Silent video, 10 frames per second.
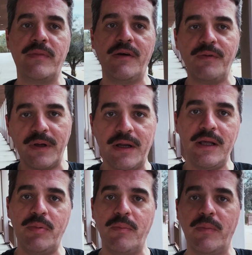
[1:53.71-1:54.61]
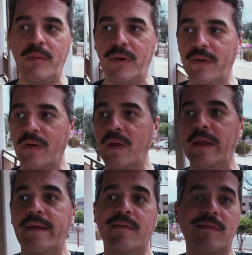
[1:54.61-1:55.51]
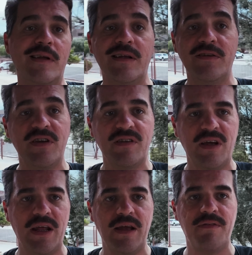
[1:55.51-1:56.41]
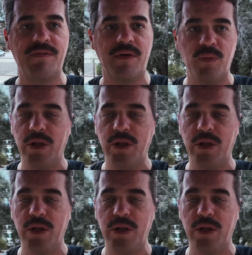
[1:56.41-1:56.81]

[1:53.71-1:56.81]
Definitely going to keep it minimal and just kind of have fun with